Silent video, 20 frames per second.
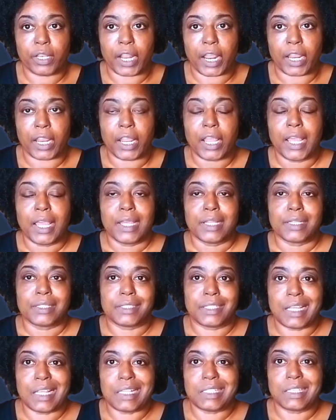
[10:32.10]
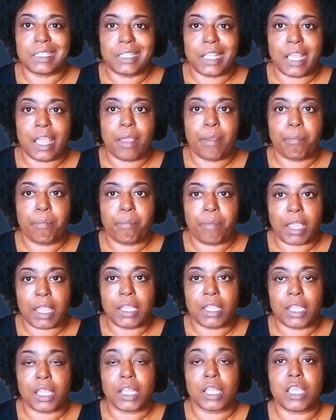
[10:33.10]
that, doesn't that
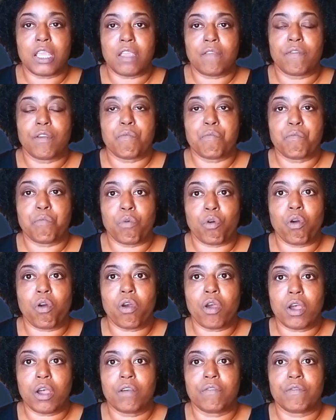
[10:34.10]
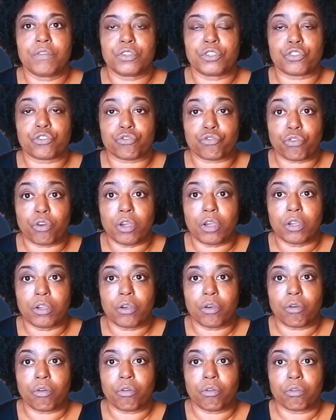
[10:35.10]
make it even more of a
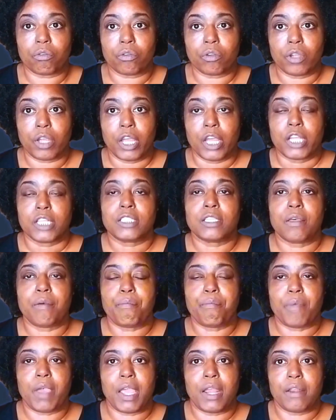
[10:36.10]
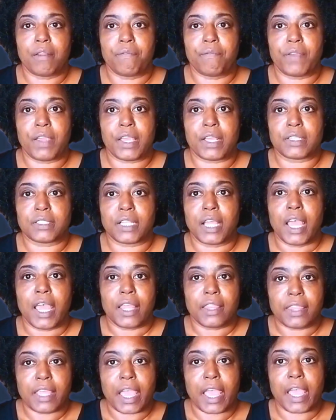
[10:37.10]
struggle to manifest
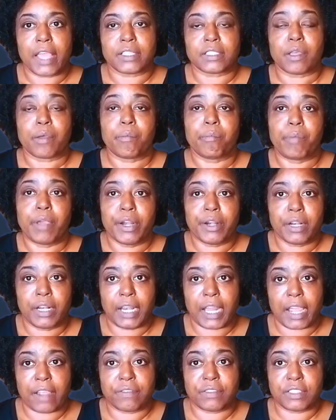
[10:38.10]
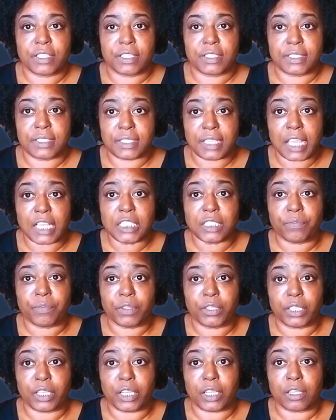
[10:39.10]
that better life
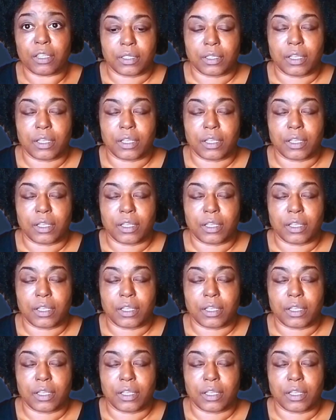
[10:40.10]
successfully?